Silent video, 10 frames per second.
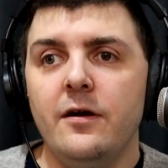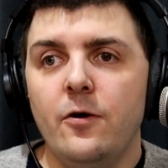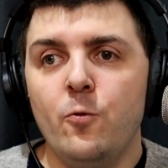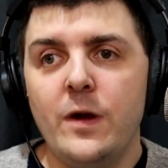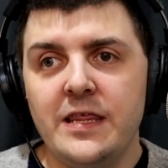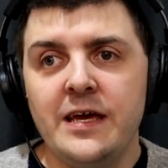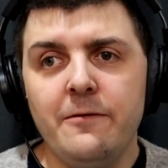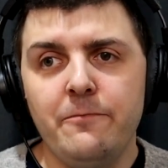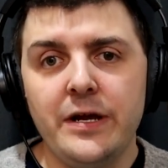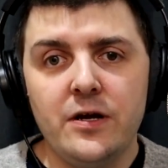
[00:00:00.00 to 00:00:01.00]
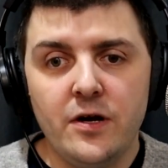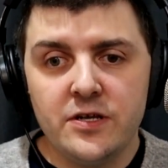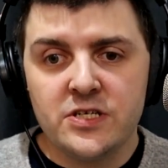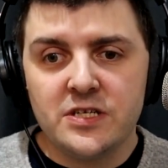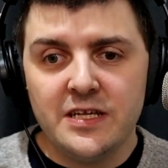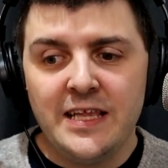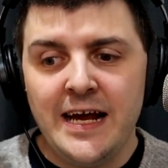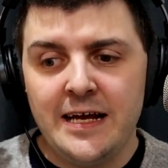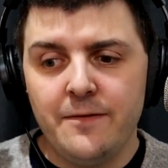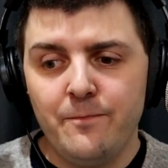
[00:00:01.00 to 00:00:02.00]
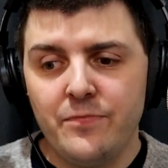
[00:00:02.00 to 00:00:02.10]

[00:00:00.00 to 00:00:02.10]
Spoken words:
with it because that